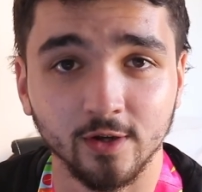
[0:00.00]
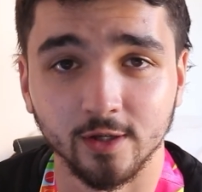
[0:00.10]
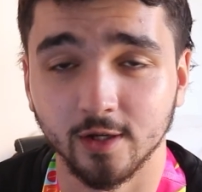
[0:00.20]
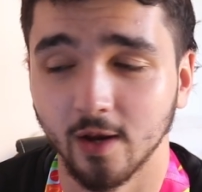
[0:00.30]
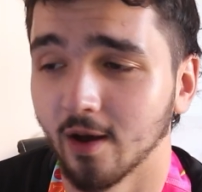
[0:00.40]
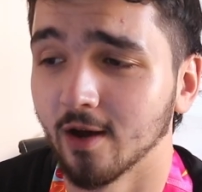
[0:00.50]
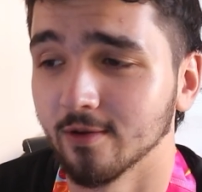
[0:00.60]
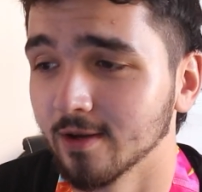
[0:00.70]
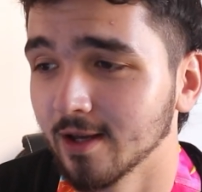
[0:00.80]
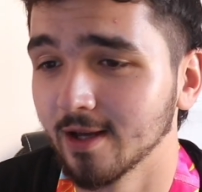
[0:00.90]
it and just go,
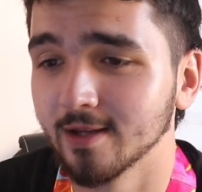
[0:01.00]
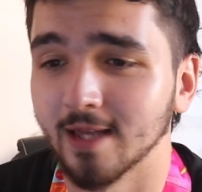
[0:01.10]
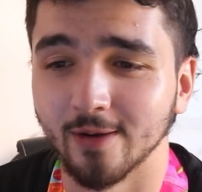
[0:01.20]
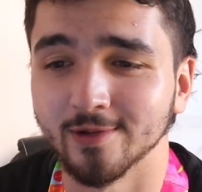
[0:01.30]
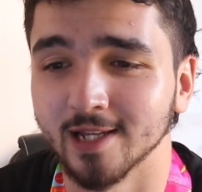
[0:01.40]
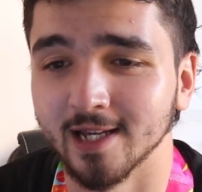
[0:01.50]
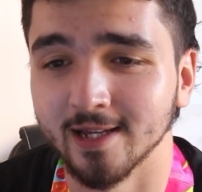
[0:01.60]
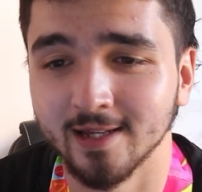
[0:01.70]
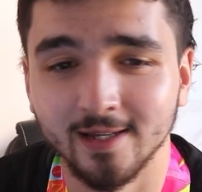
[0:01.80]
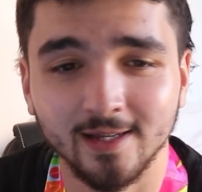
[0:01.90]
oh, that was it.